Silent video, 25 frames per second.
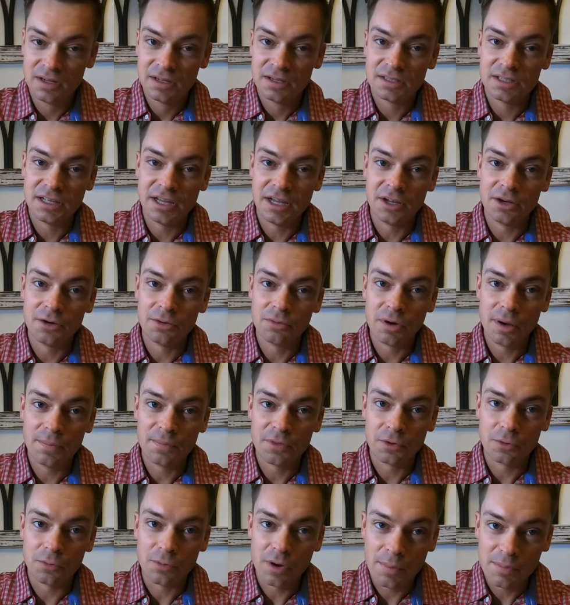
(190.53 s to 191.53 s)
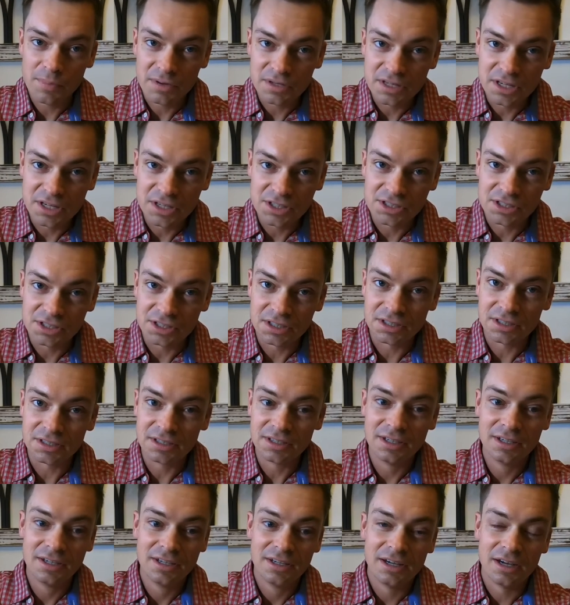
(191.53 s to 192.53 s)
to interrupt the repetition
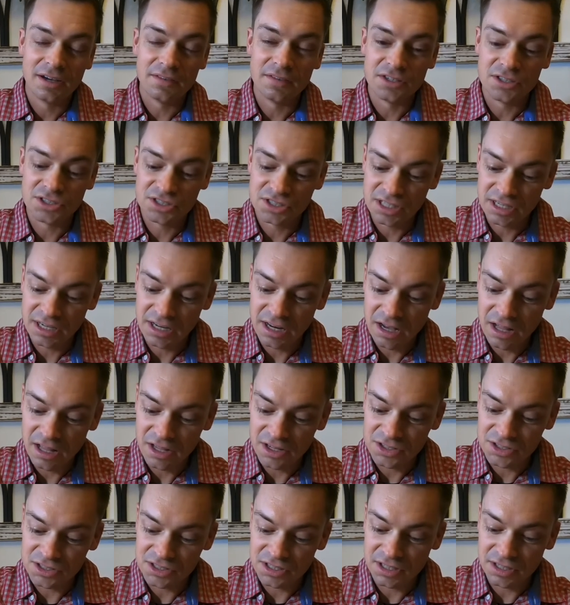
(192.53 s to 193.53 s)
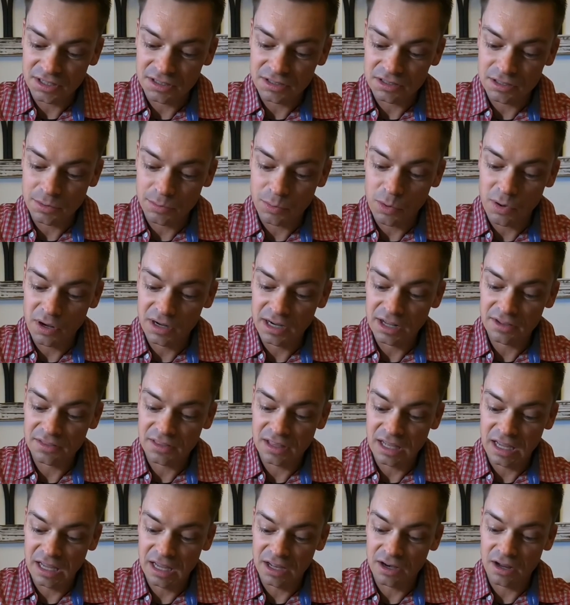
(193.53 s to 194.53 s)
of this genealogy to point out
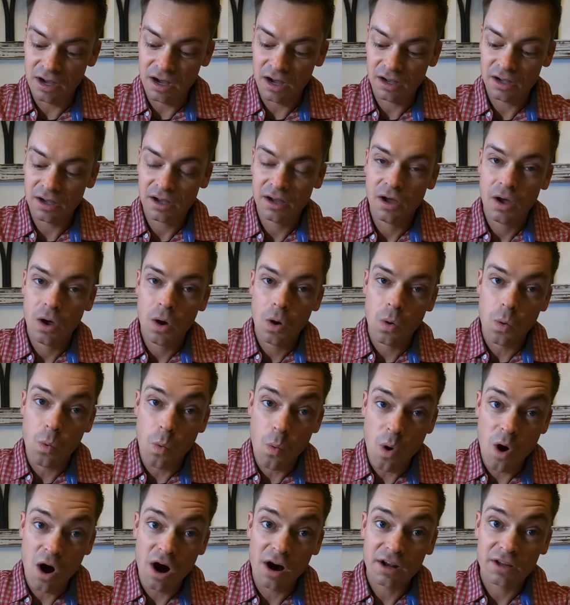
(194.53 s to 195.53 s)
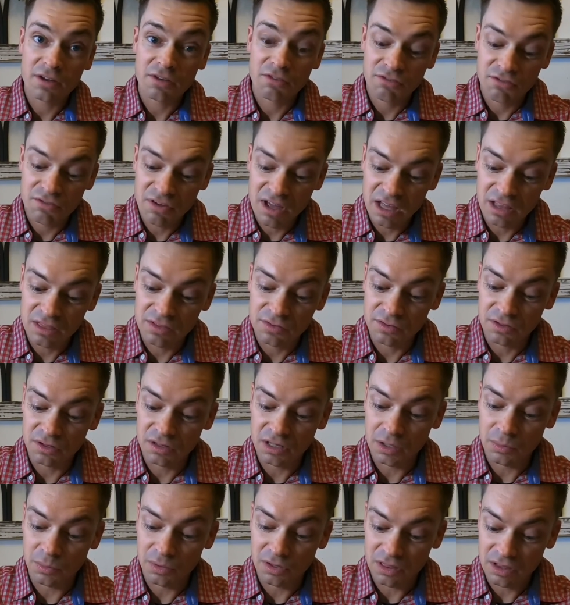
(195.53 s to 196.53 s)
that Enoch walked
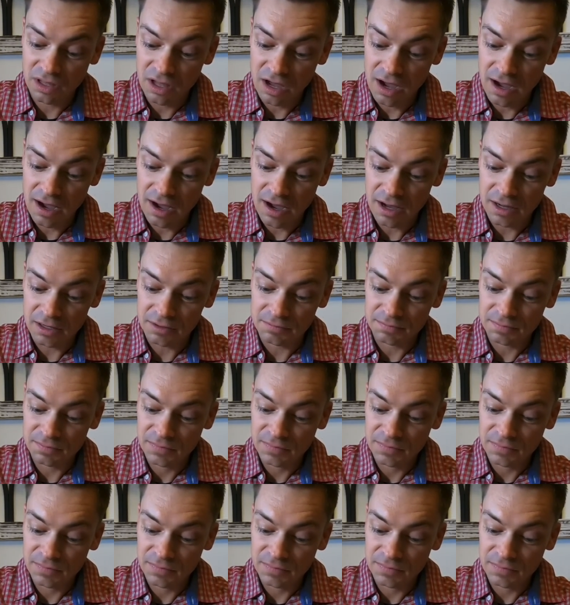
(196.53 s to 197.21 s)
faithfully with God.